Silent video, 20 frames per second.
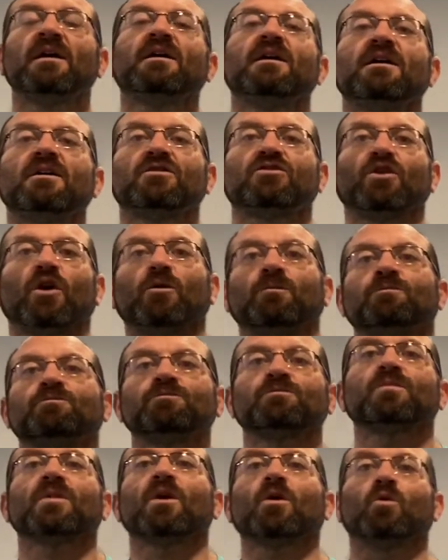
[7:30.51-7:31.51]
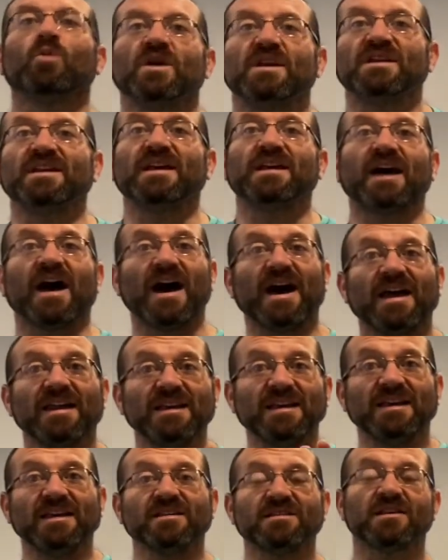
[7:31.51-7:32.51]
So we did high
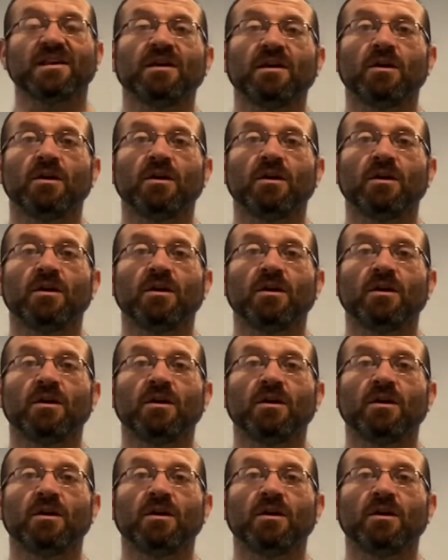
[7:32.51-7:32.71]
knees,